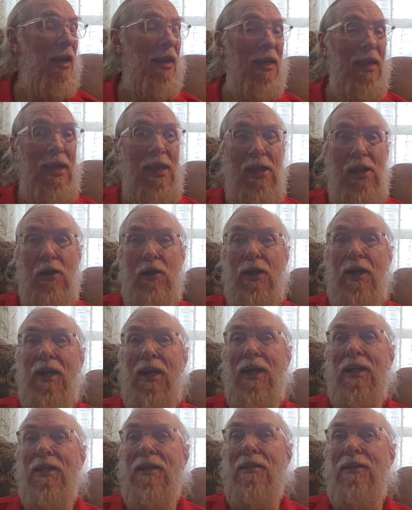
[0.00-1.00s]
it here, and
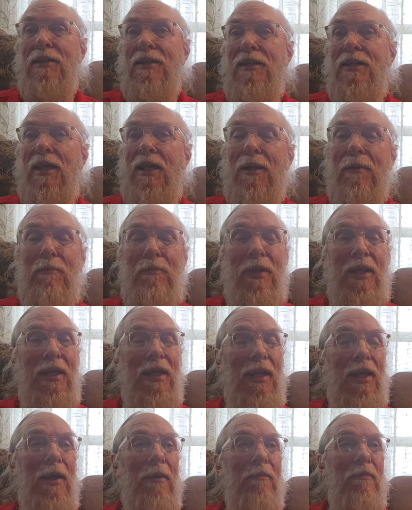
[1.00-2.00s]
I didn't pick
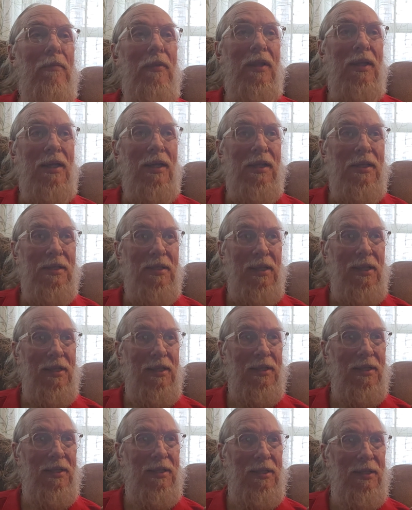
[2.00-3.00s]
it up because
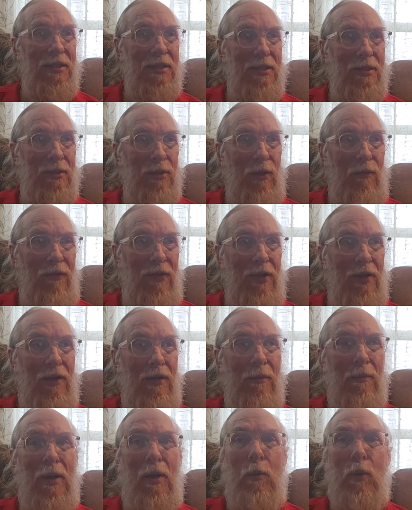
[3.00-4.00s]
it's over there
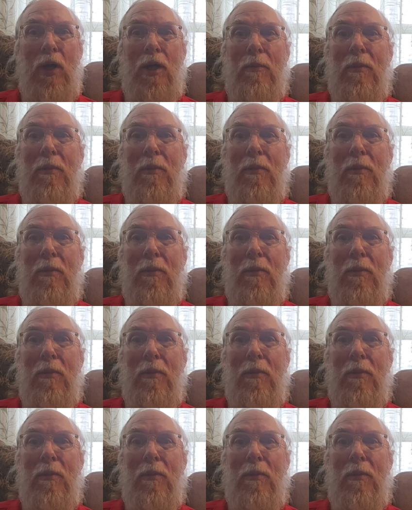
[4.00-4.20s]
in my work